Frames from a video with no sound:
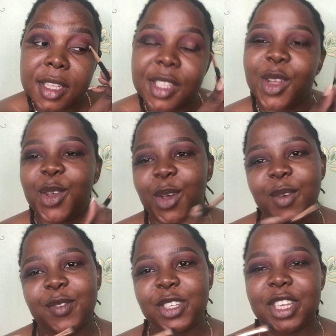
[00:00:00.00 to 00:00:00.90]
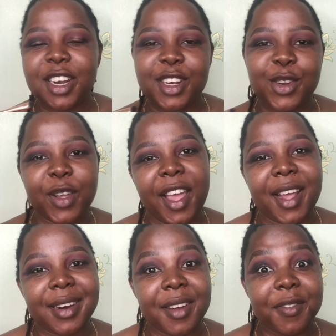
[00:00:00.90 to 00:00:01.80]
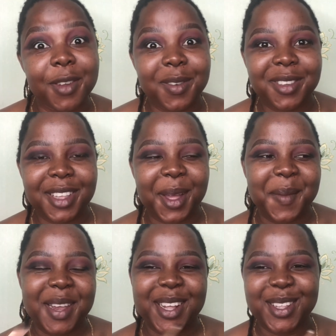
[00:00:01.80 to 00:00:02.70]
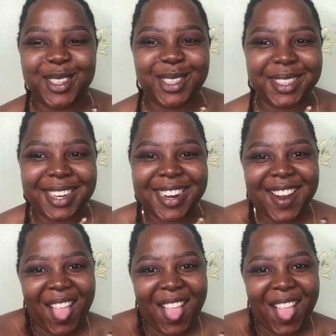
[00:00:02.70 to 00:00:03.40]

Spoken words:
So you're officially looking at a 5th year medical student.